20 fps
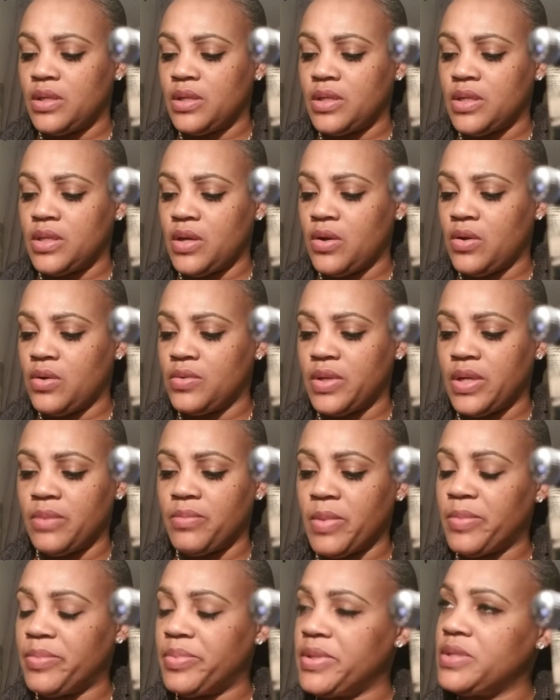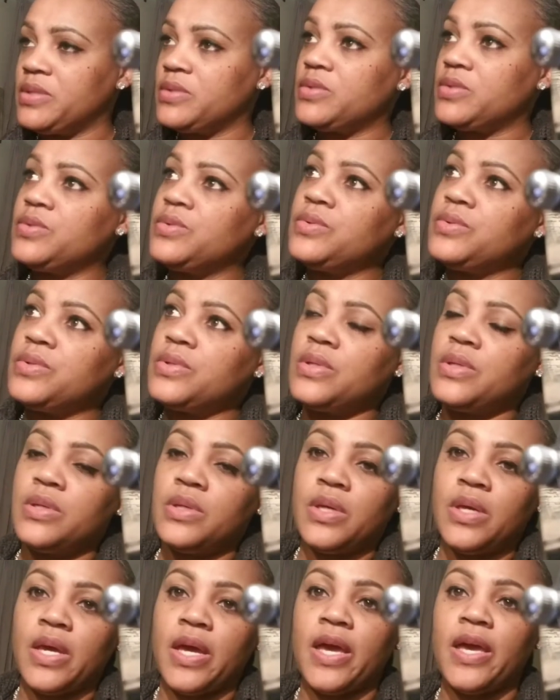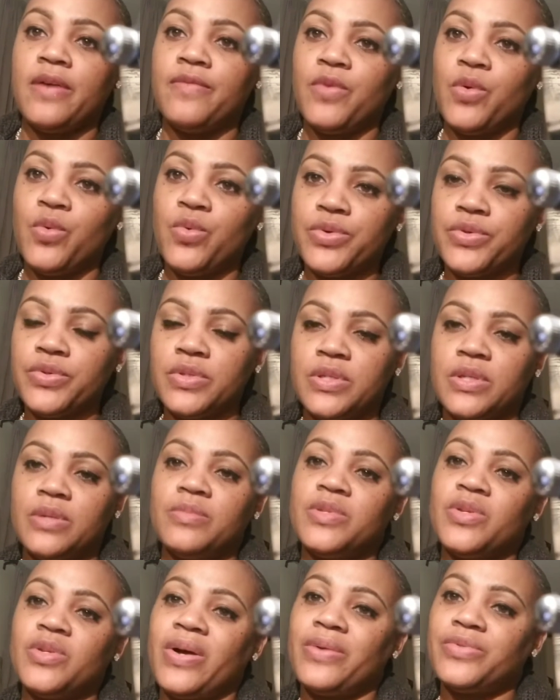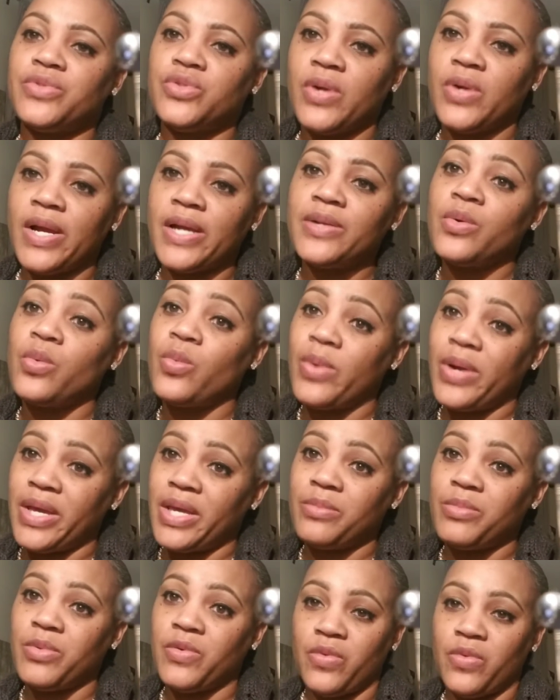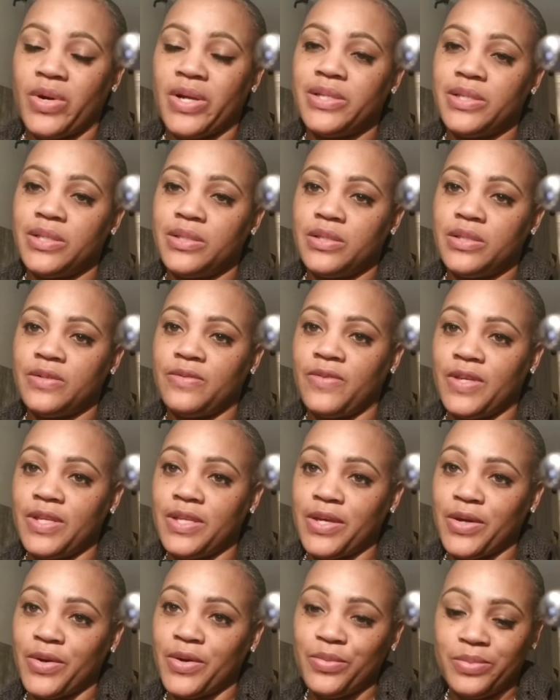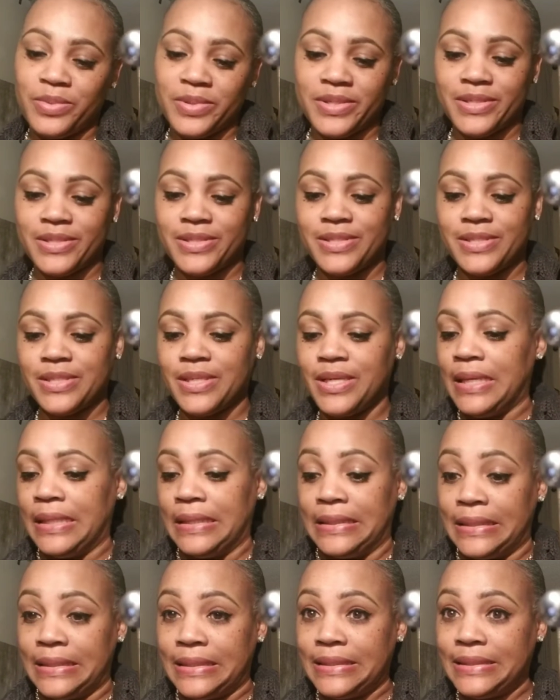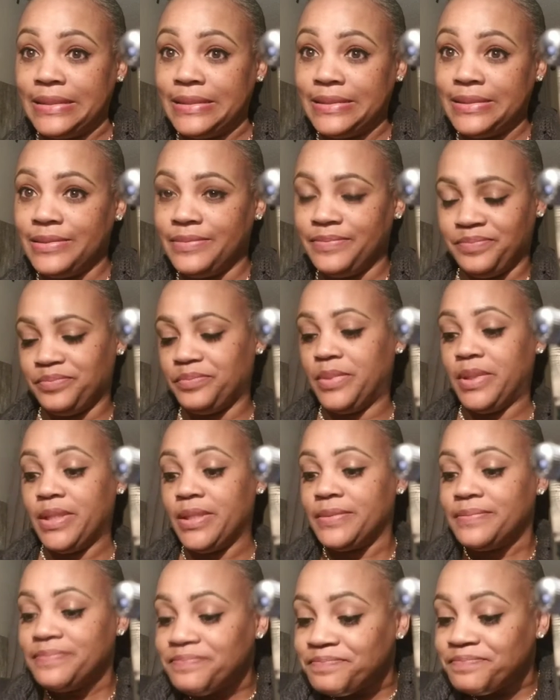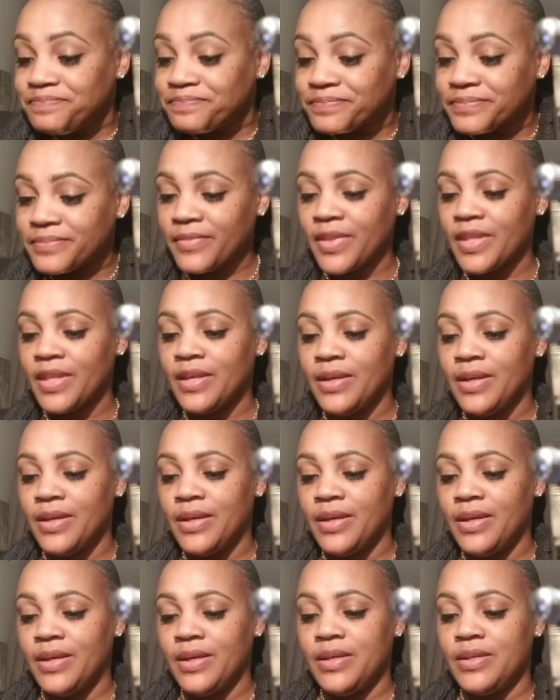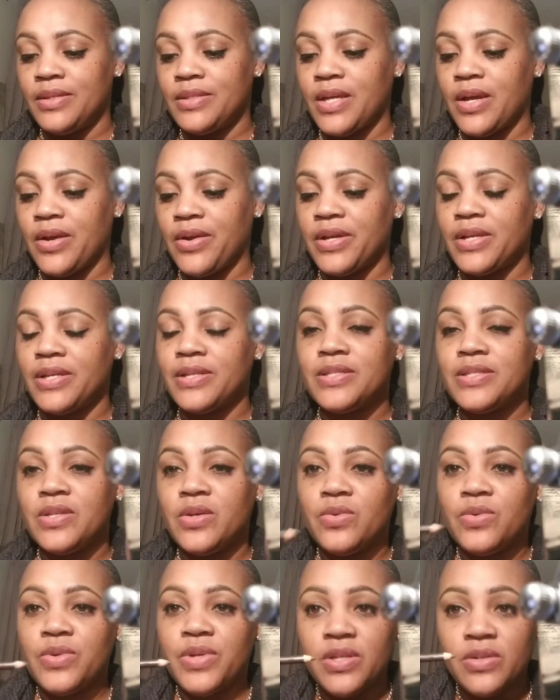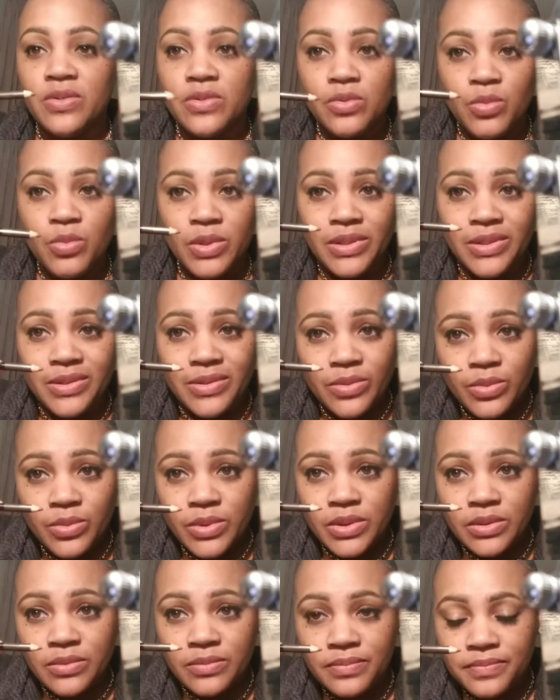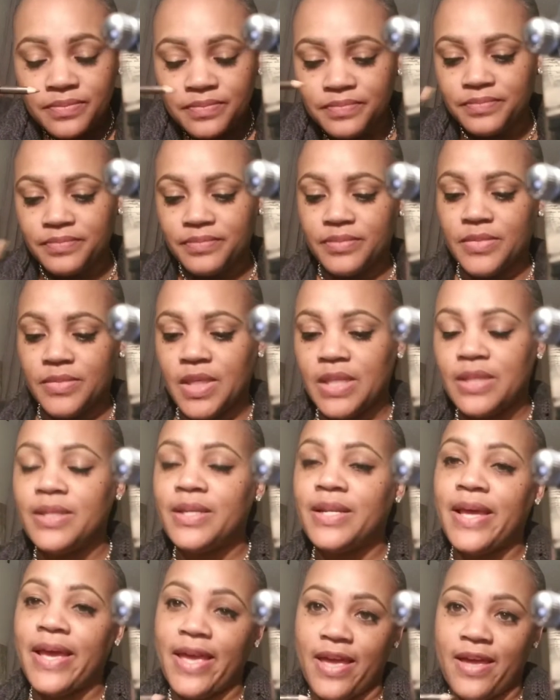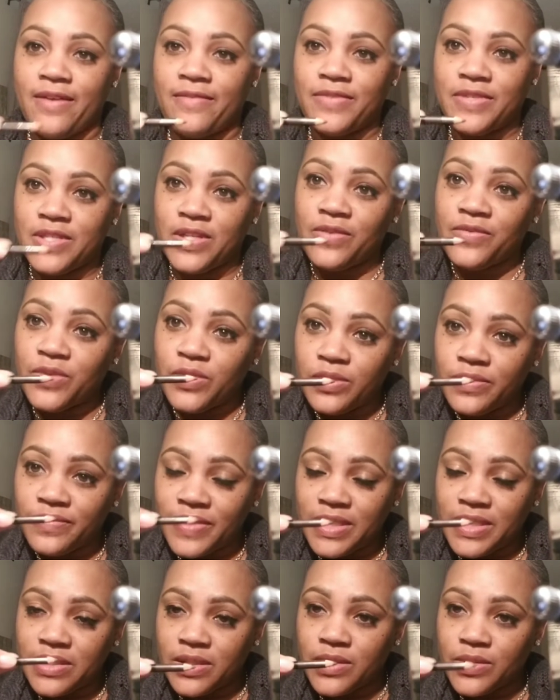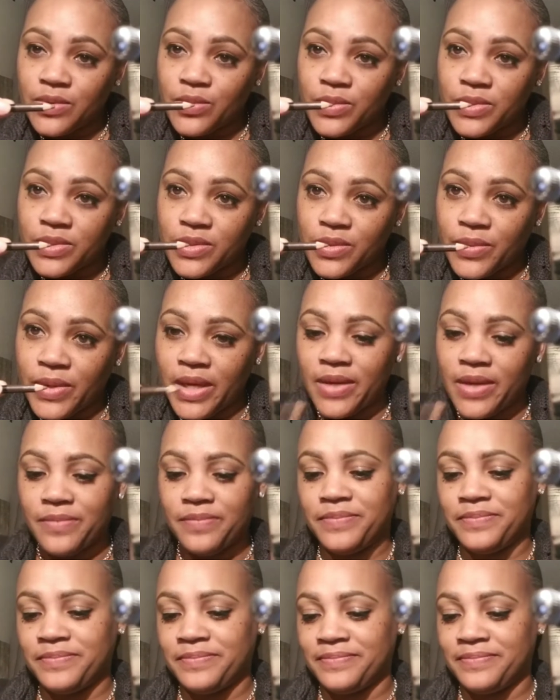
And y'all, now my pencils, I have ordered some, so I was trying to wait before I did this video because, but sorry. So here's one little one, and then I have several of these little ones, okay?